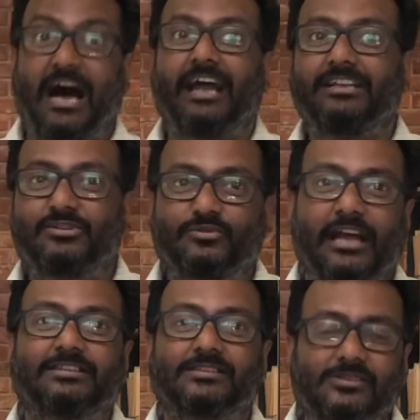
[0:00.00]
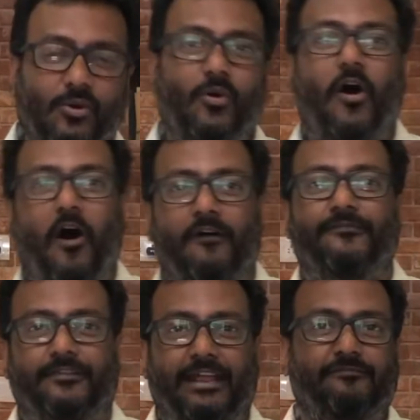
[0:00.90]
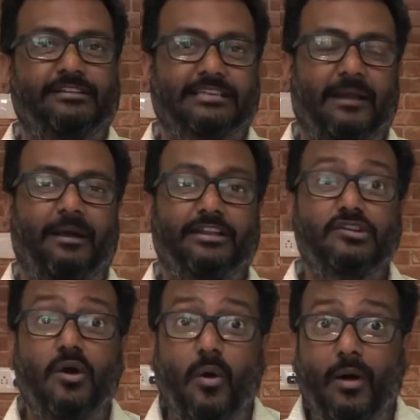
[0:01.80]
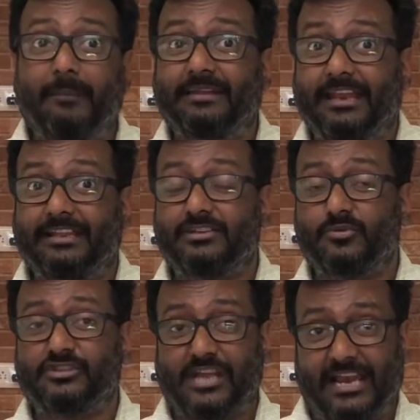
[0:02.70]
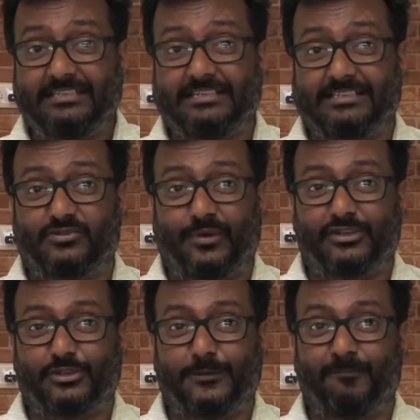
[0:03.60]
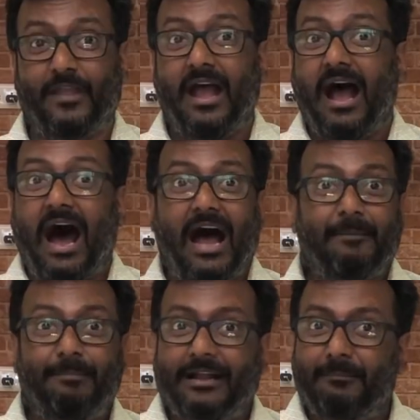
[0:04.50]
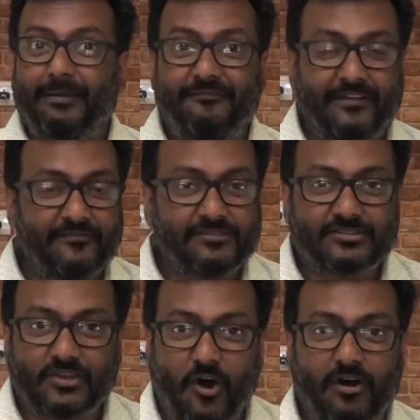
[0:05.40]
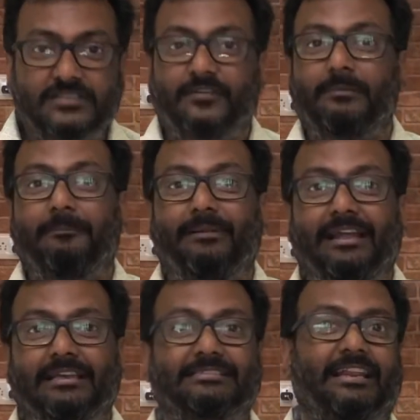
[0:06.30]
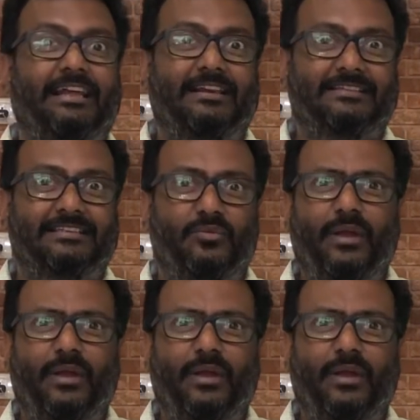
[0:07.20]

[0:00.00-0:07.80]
I do that so often. Every time I know I'm getting into a challenging situation, I pick up my favorite songs from my playlist and I listen.